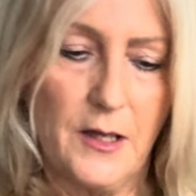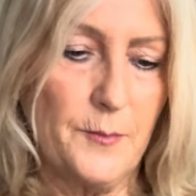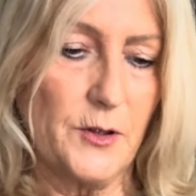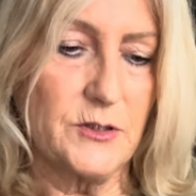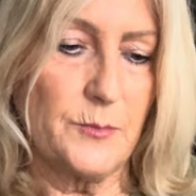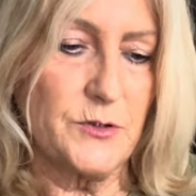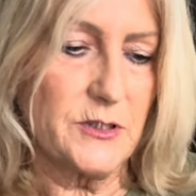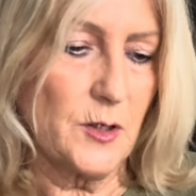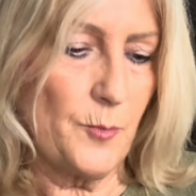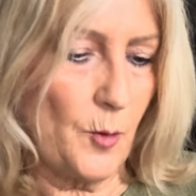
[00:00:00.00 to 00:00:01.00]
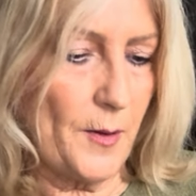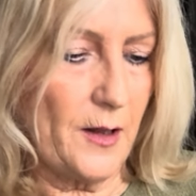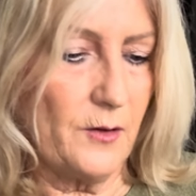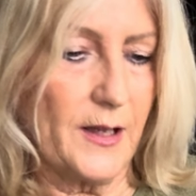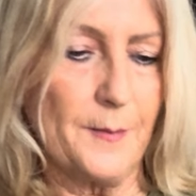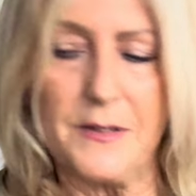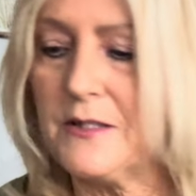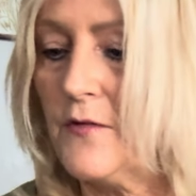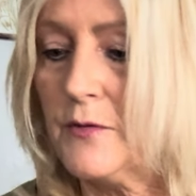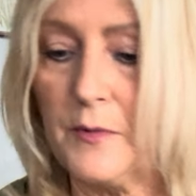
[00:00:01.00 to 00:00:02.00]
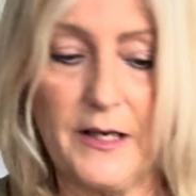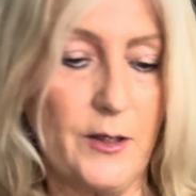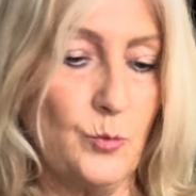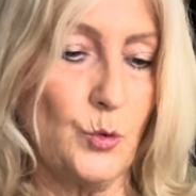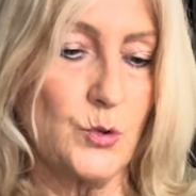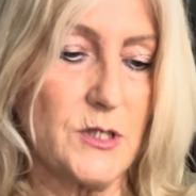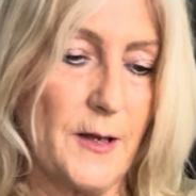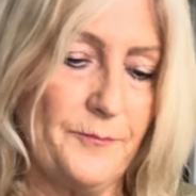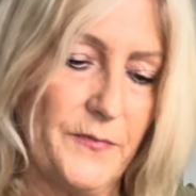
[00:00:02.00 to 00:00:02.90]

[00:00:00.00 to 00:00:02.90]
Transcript: because I'm just going to pop out and get myself some clean water.